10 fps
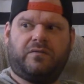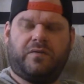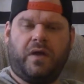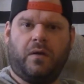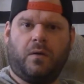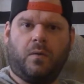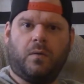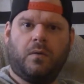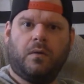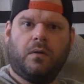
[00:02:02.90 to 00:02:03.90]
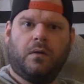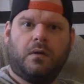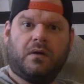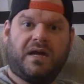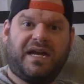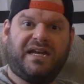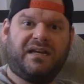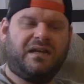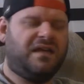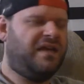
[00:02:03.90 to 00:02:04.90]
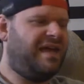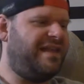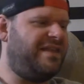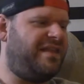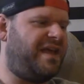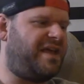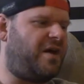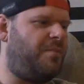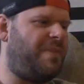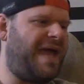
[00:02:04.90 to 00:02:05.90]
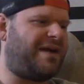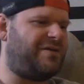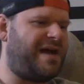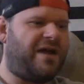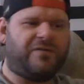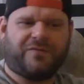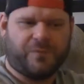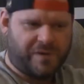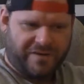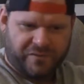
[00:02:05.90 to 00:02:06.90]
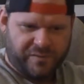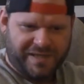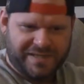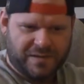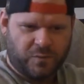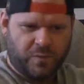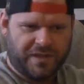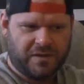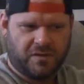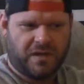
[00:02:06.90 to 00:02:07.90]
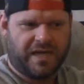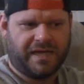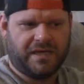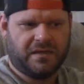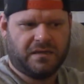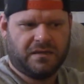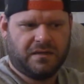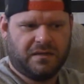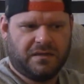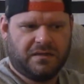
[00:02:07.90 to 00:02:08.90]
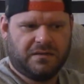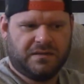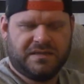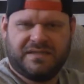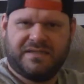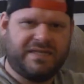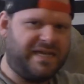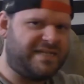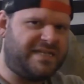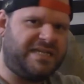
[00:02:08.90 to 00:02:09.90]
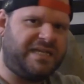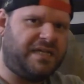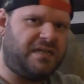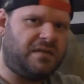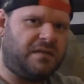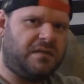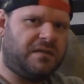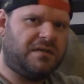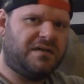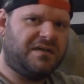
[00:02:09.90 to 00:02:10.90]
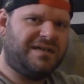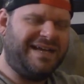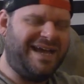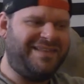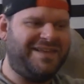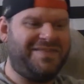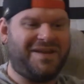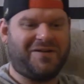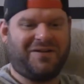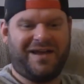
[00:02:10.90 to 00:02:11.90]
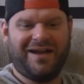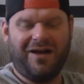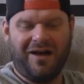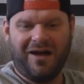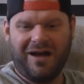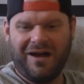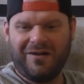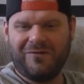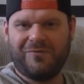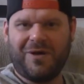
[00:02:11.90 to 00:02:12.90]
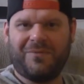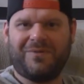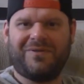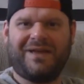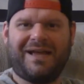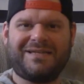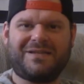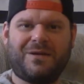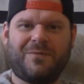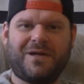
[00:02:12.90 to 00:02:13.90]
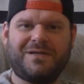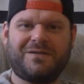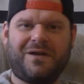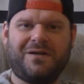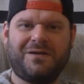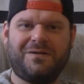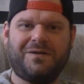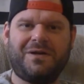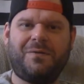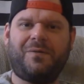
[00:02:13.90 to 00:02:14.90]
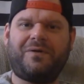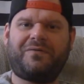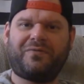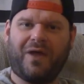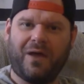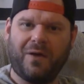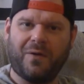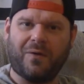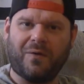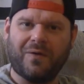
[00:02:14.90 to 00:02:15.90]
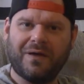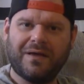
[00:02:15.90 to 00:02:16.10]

two, right? And then they come back around for whatever reason when you're like 16. And then they're like, oh, I remember last time I saw you, you were two.